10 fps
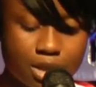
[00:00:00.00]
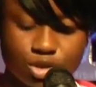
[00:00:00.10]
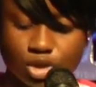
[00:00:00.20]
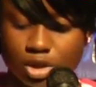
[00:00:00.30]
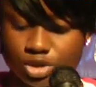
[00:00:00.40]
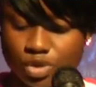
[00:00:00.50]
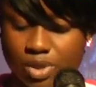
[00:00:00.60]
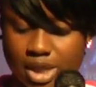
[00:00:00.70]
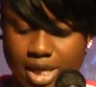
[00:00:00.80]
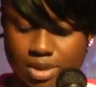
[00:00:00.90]
to turn to
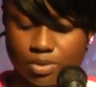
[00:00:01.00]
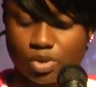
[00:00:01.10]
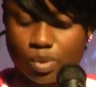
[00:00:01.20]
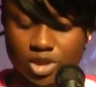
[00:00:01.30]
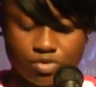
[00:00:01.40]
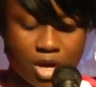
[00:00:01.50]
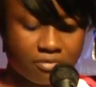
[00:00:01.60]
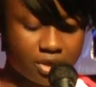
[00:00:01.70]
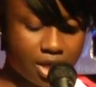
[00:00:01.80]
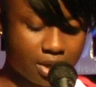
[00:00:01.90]
and kiss with a wish
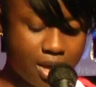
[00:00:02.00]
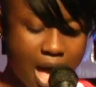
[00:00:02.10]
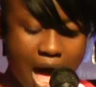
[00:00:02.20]
forever young.